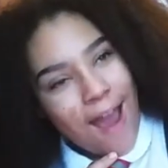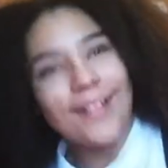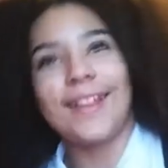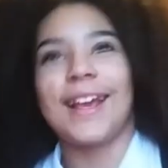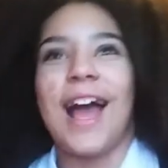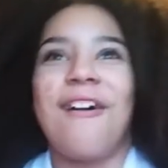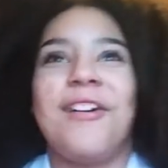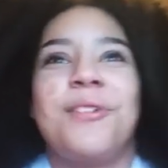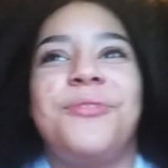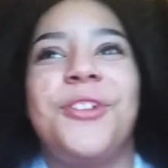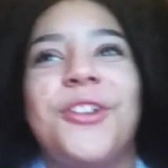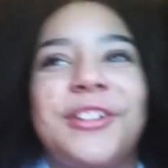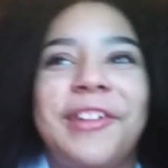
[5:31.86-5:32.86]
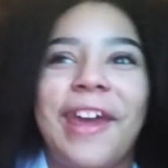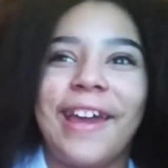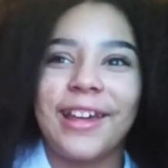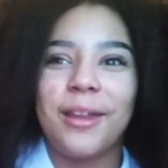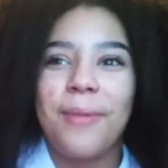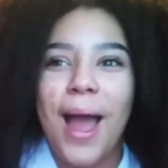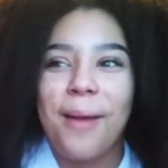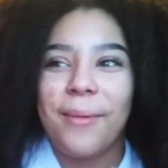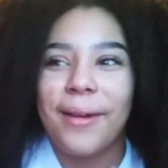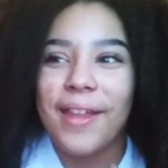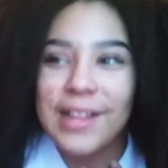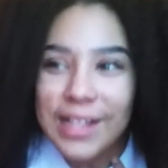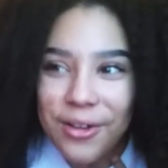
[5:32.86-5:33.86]
like I was pure taken aback by
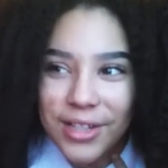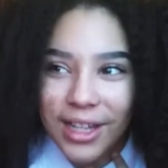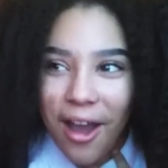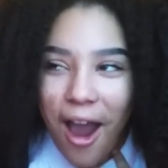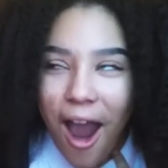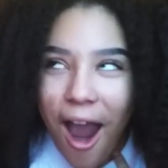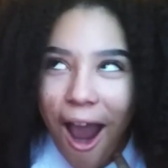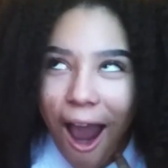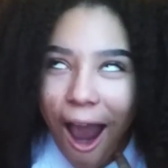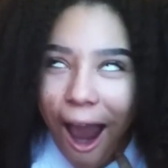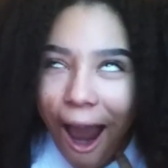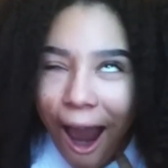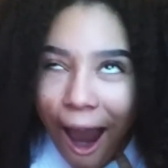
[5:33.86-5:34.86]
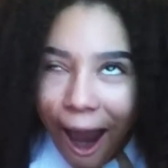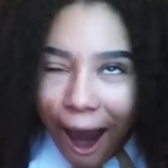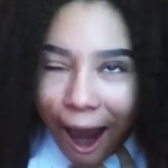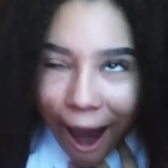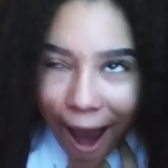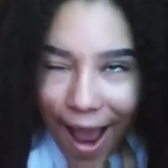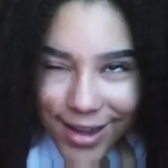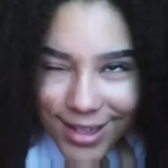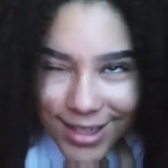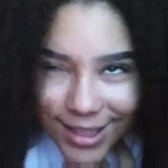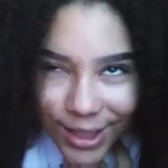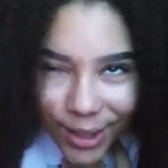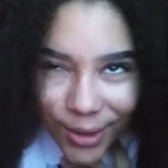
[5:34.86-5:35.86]
this. I was like,
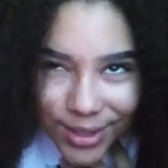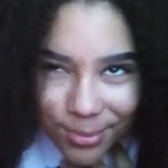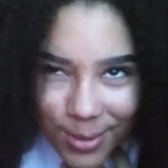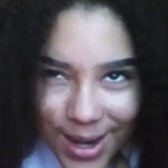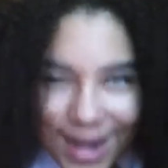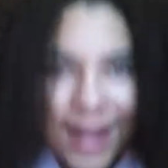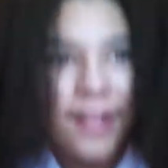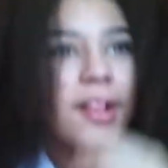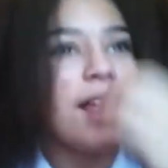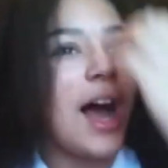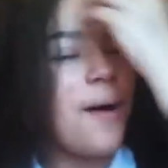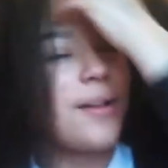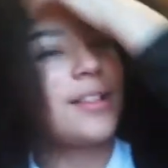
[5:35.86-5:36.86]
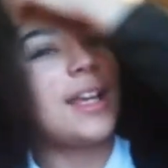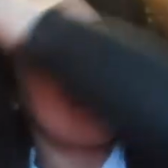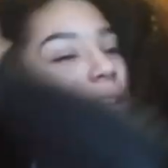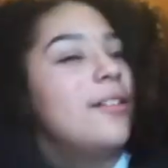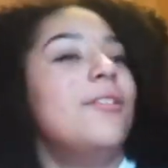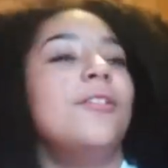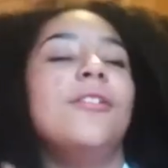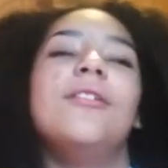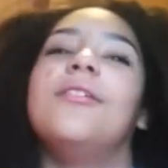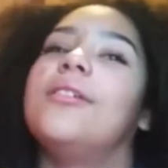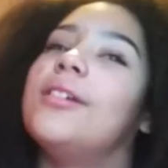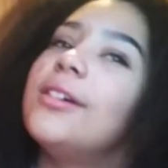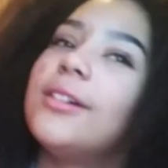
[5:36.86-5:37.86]
excuse me. I was like,
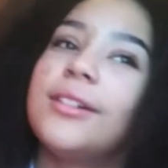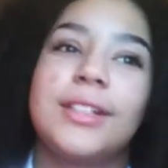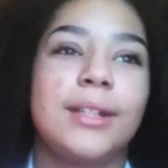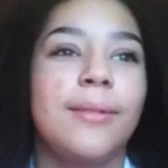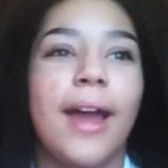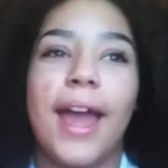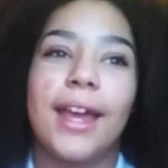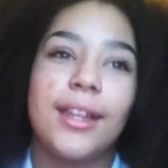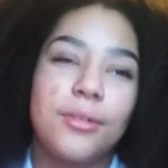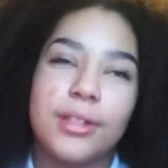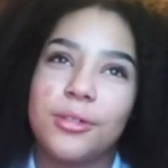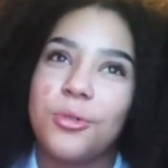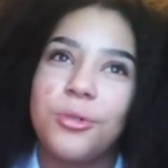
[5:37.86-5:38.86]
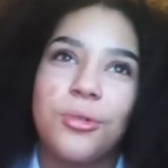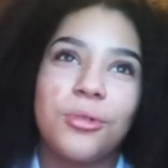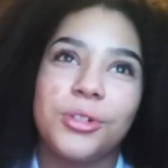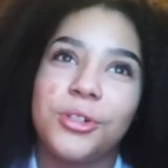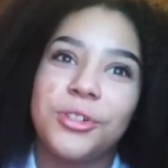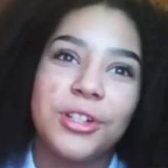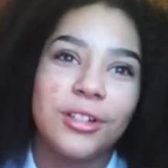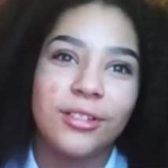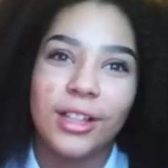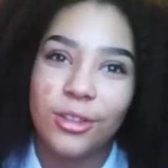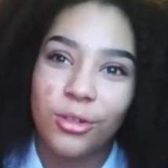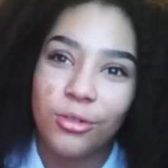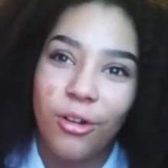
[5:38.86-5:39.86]
oh, see my head. I was like, oh, you just
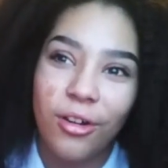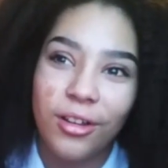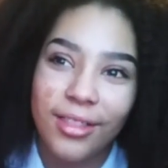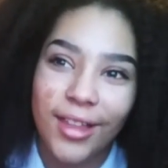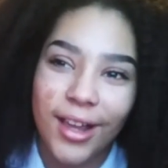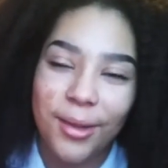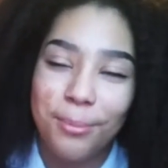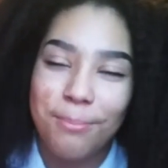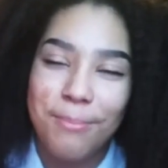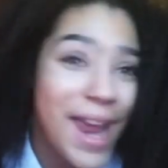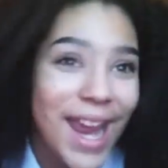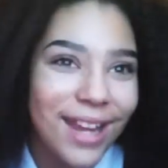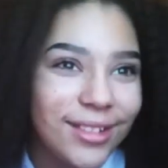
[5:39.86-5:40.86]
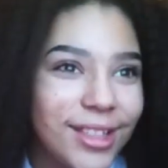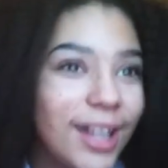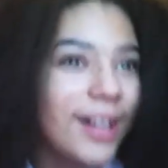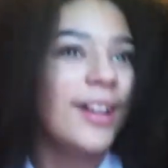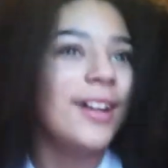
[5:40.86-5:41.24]
did the wrong thing, mate.